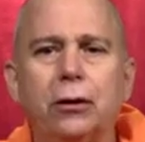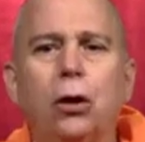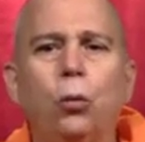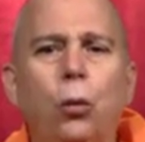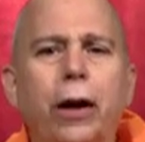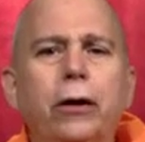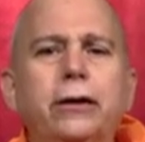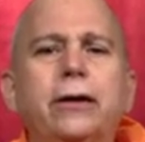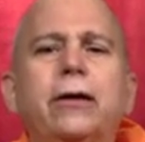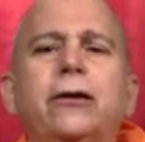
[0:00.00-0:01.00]
where
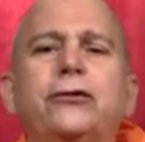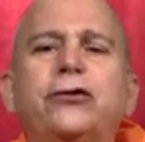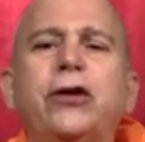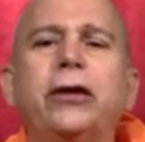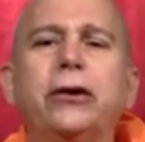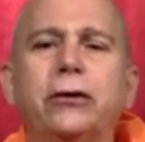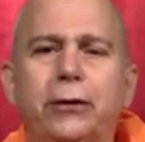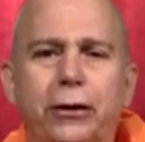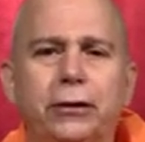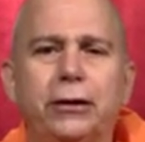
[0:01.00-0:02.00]
did the
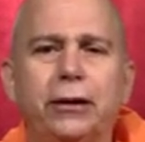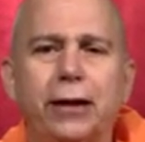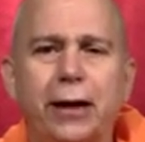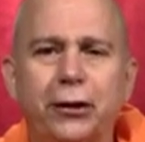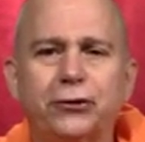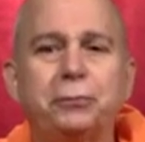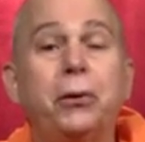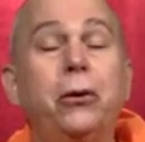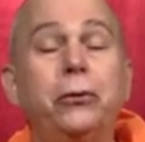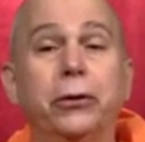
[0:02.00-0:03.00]
singularity that
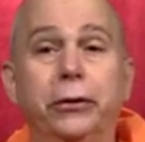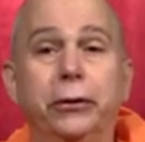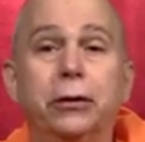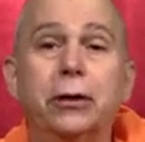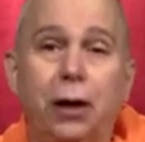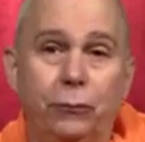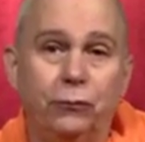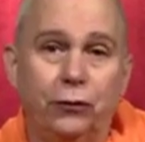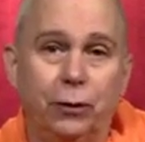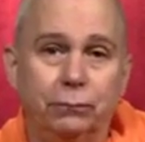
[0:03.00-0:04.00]
exploded come
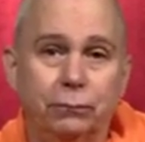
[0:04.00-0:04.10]
from?